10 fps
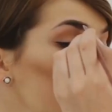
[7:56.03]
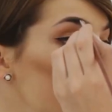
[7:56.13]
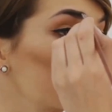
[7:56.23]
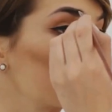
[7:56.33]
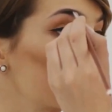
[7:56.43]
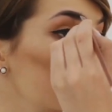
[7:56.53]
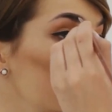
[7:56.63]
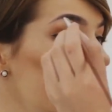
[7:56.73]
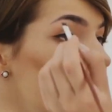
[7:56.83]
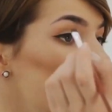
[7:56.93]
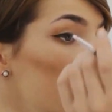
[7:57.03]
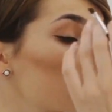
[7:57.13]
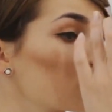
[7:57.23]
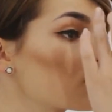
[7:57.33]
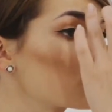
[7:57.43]
blend with your natural
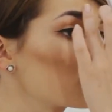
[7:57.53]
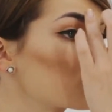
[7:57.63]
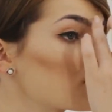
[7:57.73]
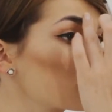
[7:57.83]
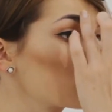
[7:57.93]
hairs.